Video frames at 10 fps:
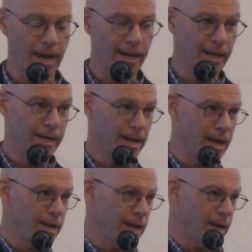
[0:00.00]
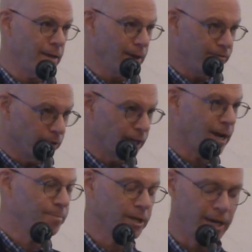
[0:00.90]
And they fill
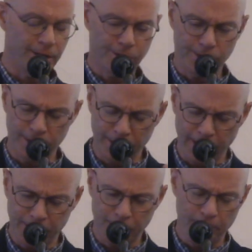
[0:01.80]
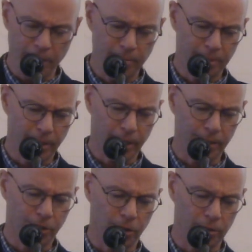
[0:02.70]
out applications and they submit them to the
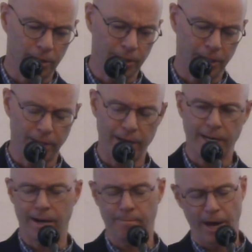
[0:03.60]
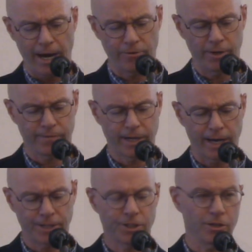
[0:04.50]
consultants and they take a battery of
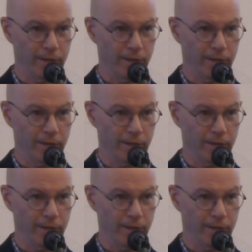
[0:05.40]
tests.